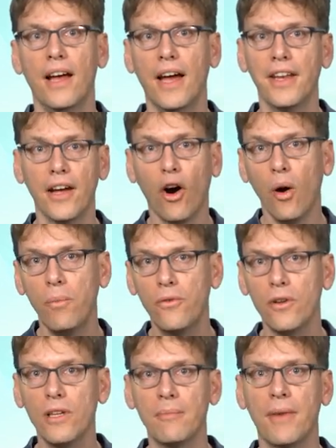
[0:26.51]
and I
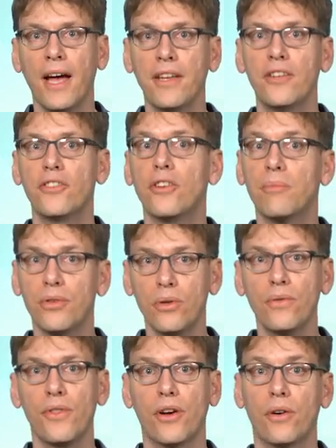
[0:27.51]
hopefully managed to
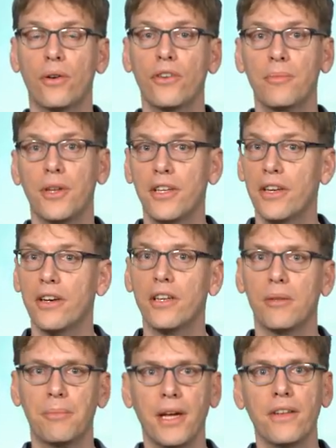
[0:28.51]
improve the course
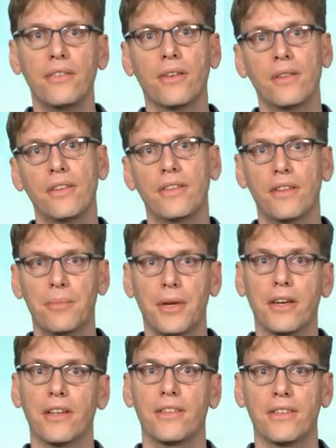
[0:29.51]
material based on these
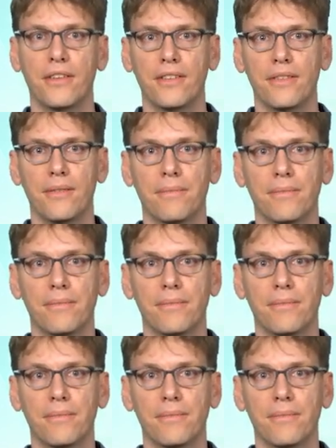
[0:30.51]
experiences.